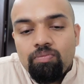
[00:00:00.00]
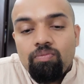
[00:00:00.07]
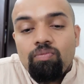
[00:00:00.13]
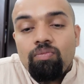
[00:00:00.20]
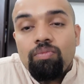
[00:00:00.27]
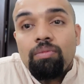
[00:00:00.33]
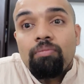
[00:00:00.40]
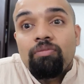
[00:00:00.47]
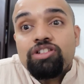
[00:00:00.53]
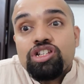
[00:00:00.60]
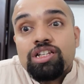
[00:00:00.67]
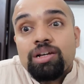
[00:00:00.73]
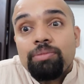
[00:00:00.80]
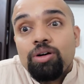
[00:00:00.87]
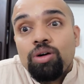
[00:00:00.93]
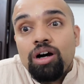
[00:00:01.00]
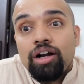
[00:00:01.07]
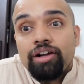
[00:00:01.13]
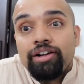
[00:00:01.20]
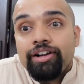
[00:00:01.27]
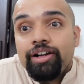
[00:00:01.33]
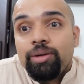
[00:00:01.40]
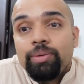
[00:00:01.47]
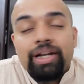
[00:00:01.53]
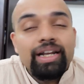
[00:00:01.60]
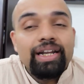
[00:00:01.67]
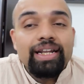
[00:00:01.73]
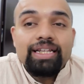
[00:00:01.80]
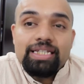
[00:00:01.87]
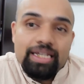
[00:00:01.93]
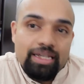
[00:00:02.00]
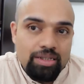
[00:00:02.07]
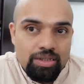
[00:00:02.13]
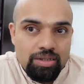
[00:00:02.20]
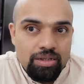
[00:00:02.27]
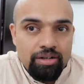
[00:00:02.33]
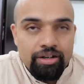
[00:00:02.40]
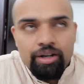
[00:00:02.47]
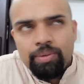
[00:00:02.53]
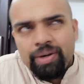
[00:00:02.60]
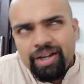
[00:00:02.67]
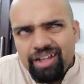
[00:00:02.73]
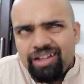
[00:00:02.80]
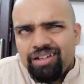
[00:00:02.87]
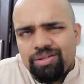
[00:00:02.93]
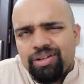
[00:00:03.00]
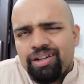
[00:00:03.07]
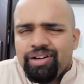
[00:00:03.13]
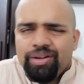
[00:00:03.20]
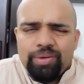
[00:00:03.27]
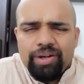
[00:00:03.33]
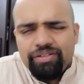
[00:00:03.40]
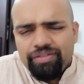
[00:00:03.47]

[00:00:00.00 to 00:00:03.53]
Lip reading: which is above 126, 120, 125.